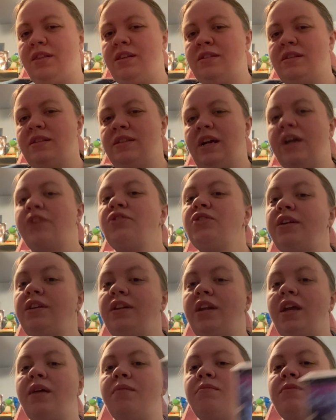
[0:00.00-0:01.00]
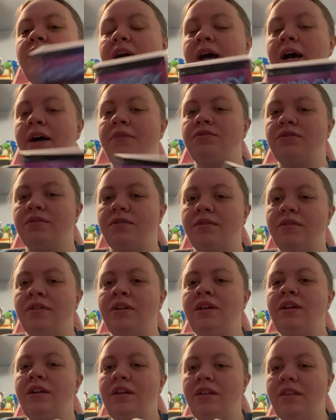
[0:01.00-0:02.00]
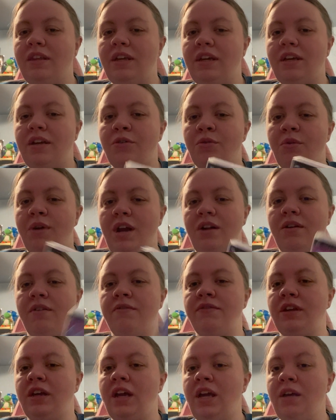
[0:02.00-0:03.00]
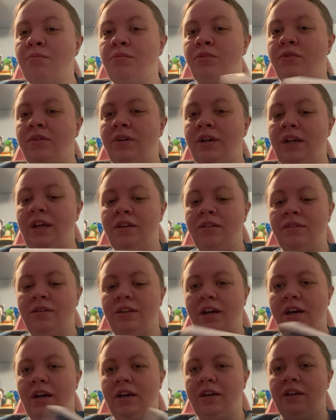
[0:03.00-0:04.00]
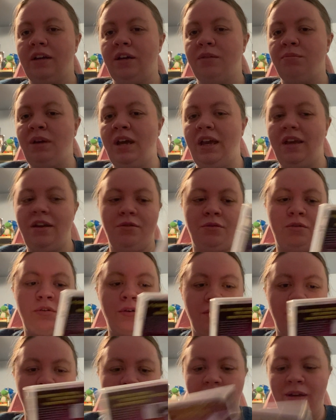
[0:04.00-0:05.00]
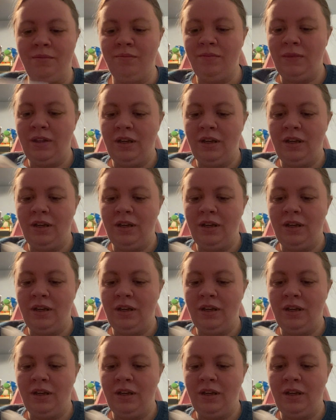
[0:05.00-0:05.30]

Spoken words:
This is actually named after the creator of the Game Boy, Gunpei Yokoi.